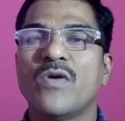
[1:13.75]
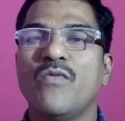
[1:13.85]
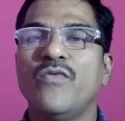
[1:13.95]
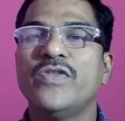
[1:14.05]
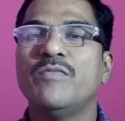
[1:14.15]

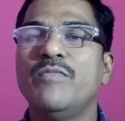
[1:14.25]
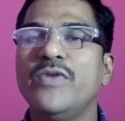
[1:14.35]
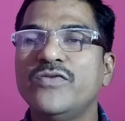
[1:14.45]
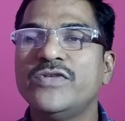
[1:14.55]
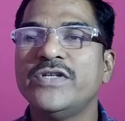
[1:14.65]
with
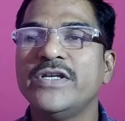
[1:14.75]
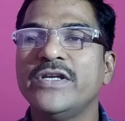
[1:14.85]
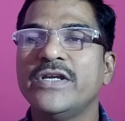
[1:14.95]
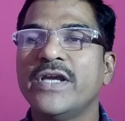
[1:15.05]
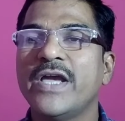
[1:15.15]
beauty,
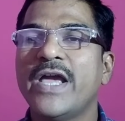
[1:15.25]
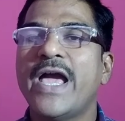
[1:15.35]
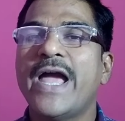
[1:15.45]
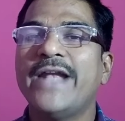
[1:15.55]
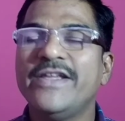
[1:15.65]

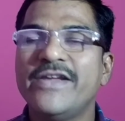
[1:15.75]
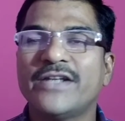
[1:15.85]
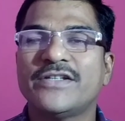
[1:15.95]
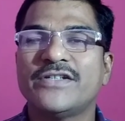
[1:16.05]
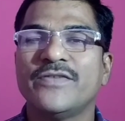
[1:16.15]
and
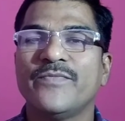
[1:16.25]
yet